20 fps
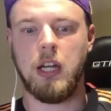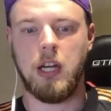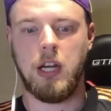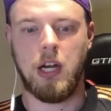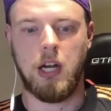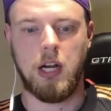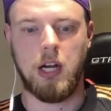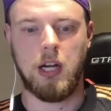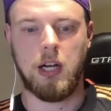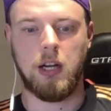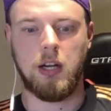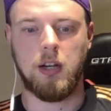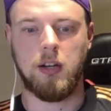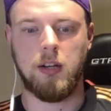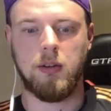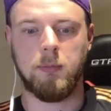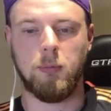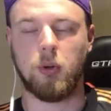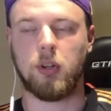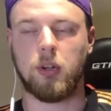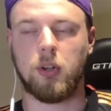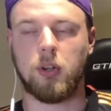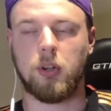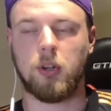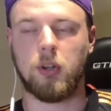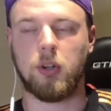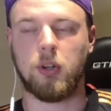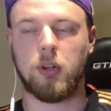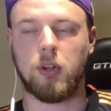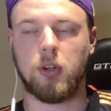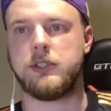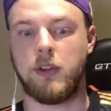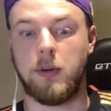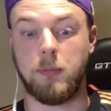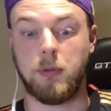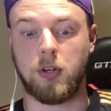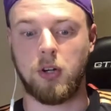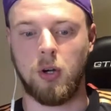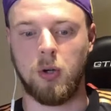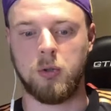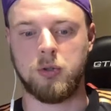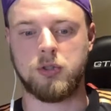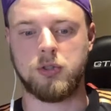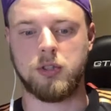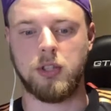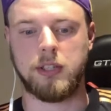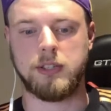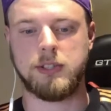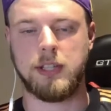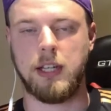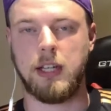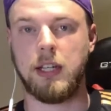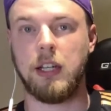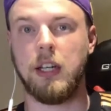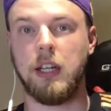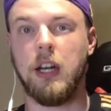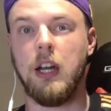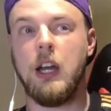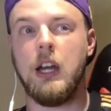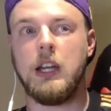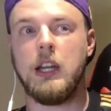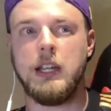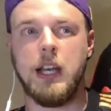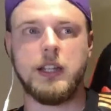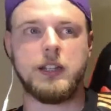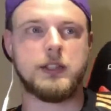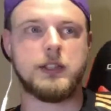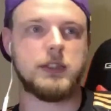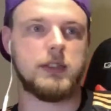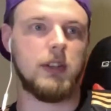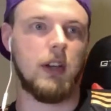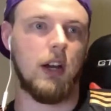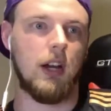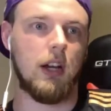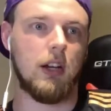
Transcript: more confidence from a coach, like saying, yes,